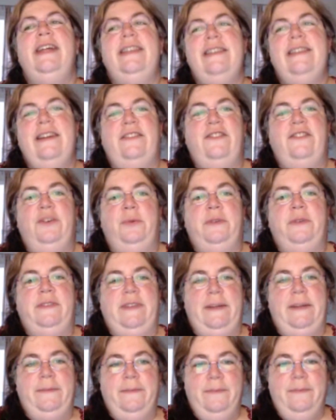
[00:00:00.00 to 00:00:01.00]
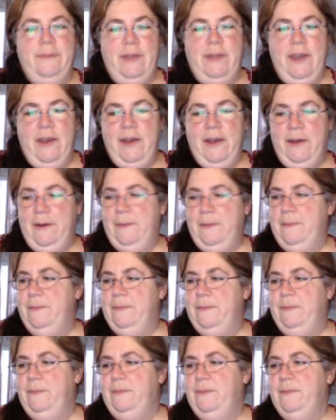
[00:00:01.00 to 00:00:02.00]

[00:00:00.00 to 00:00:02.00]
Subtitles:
Next year, we'll see. I'm